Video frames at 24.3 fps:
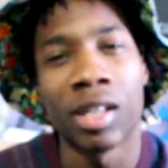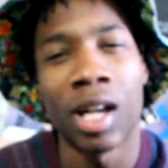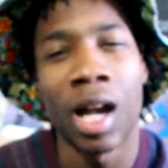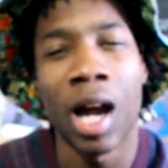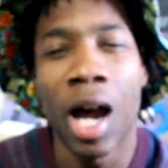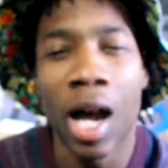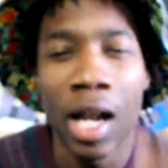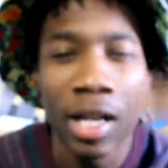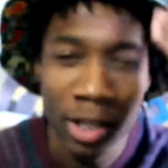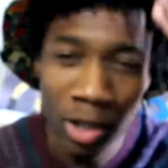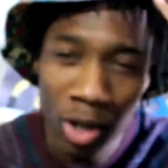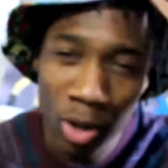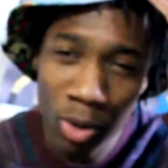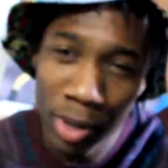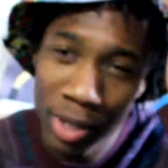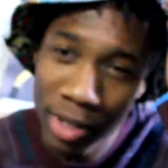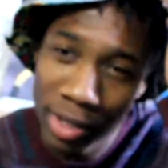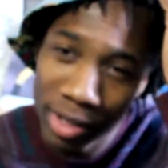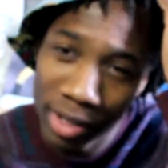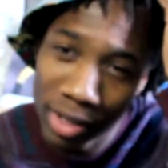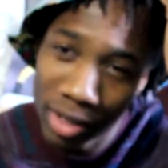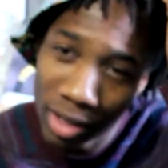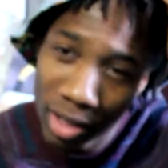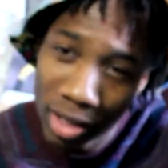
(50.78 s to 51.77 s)
and I
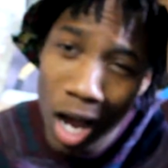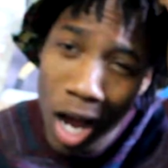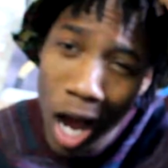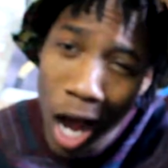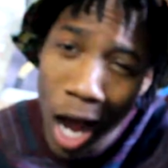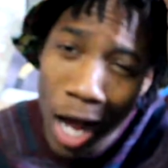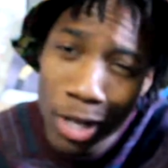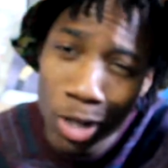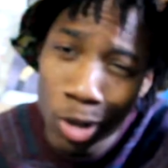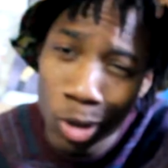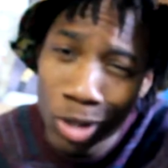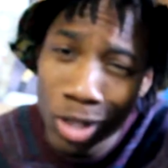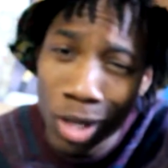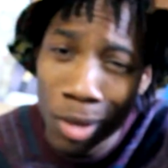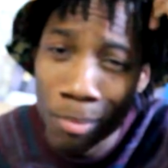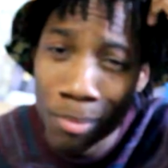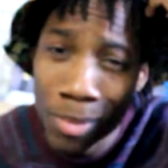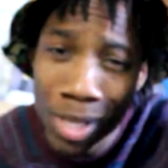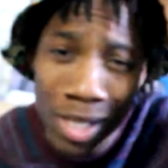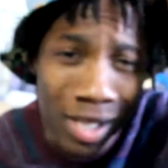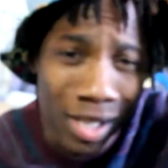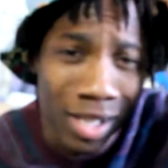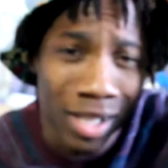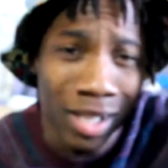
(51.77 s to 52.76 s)
notice I'm
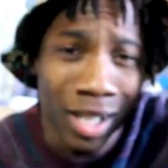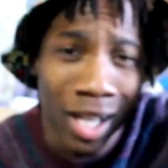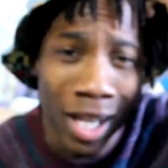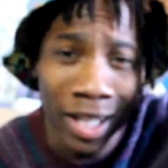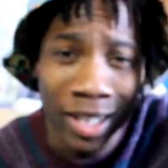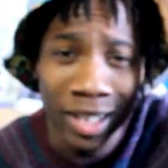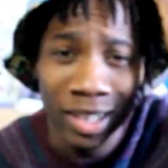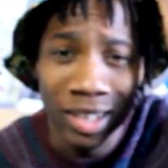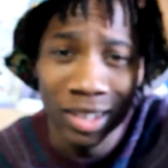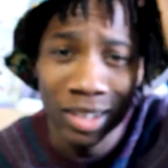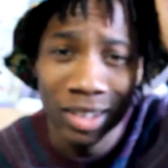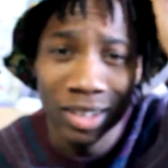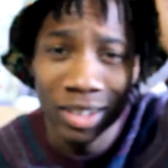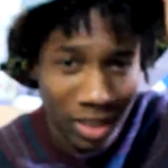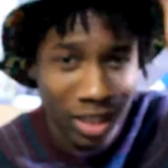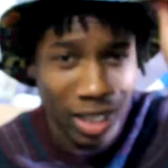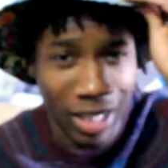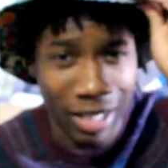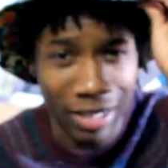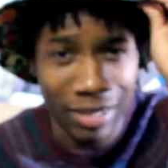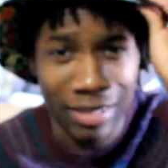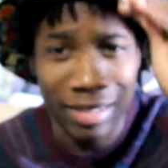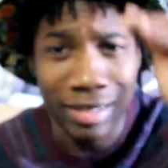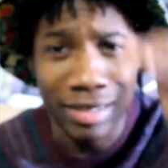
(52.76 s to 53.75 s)
missing like
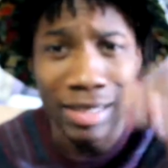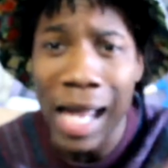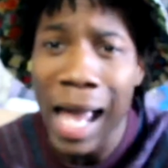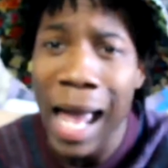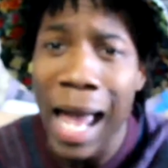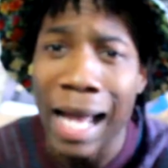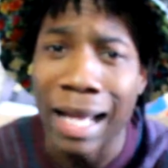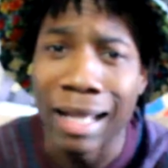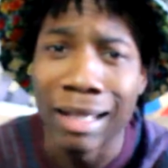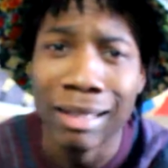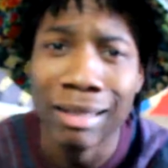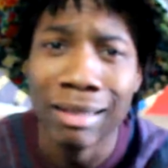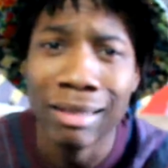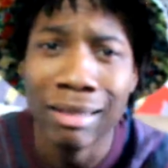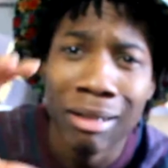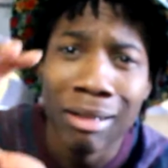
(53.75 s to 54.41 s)
a stack